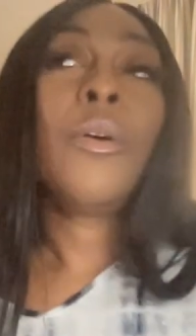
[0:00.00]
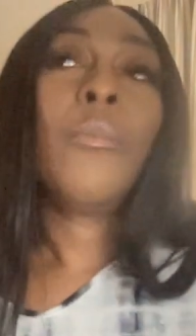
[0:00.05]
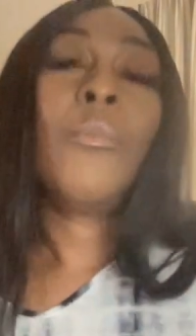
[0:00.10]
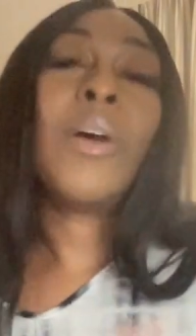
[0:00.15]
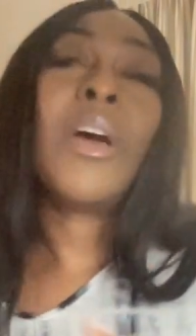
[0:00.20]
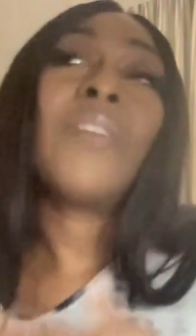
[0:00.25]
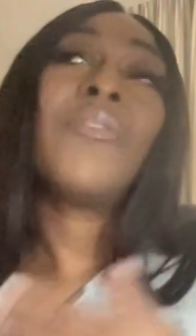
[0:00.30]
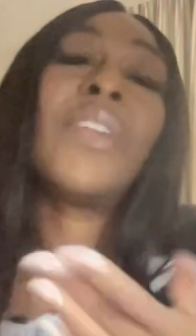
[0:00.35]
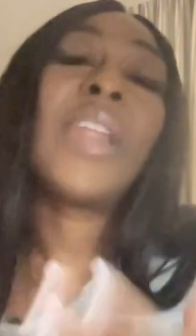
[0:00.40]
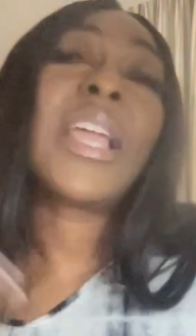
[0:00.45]

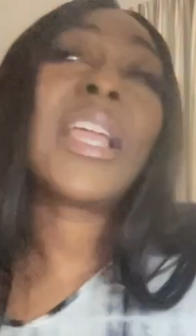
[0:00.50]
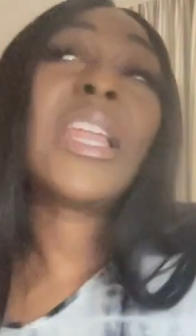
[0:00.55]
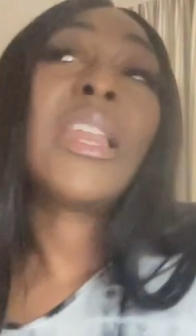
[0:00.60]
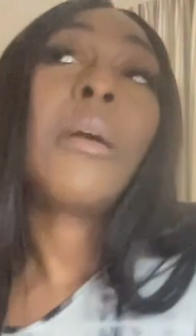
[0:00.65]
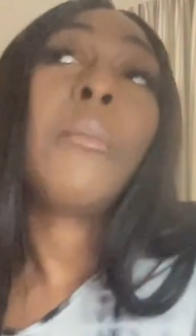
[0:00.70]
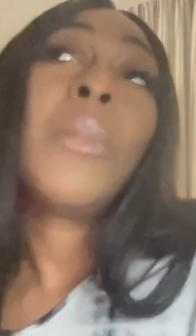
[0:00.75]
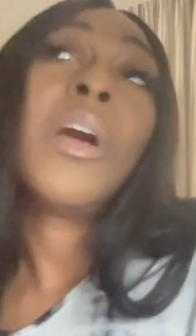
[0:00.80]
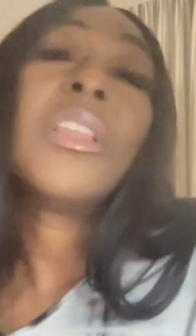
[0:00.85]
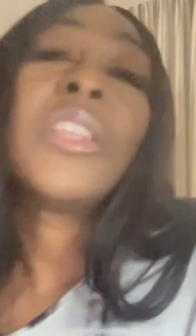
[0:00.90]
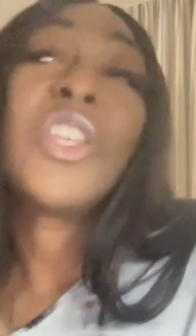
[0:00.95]
But I feel like in
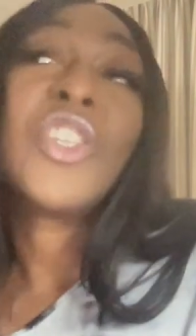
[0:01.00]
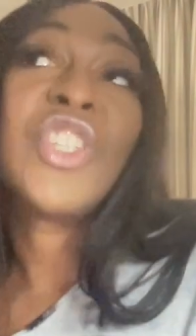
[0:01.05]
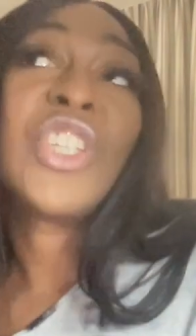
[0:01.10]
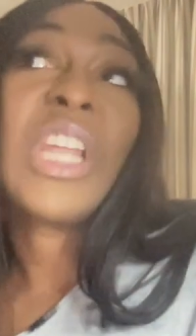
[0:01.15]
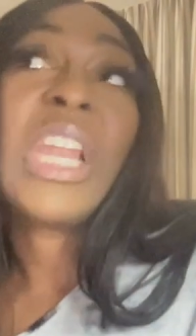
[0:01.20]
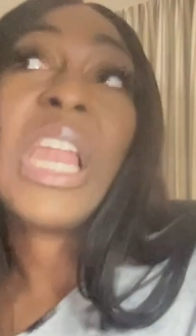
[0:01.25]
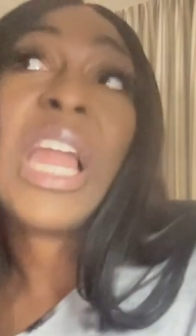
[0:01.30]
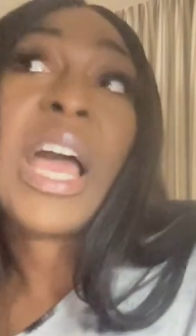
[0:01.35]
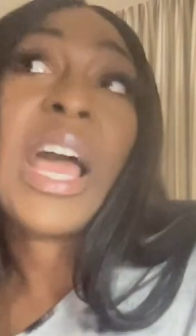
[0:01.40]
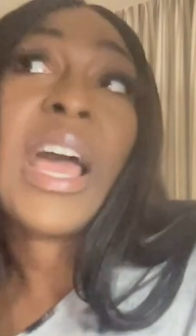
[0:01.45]
the month of
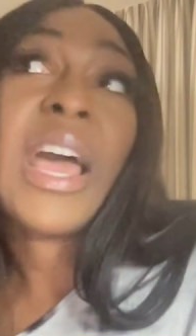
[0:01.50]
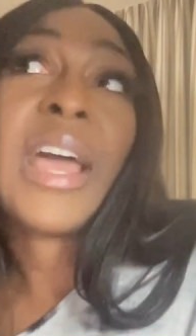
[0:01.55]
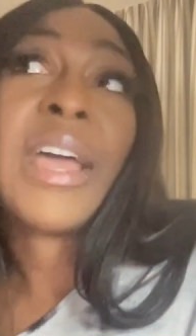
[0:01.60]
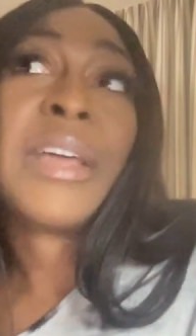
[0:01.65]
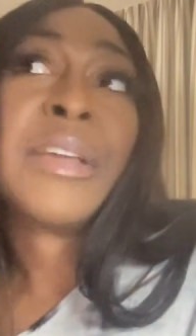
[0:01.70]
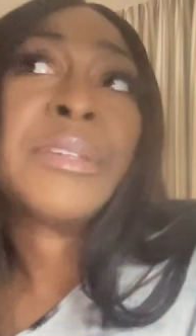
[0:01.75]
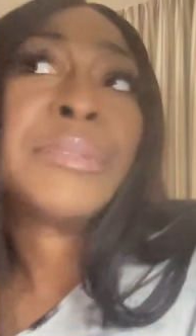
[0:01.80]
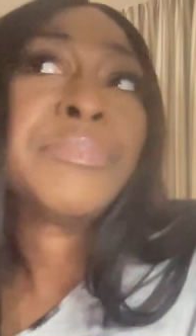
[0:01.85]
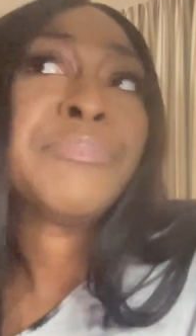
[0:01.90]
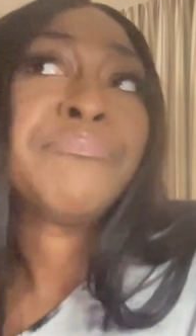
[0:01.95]
July,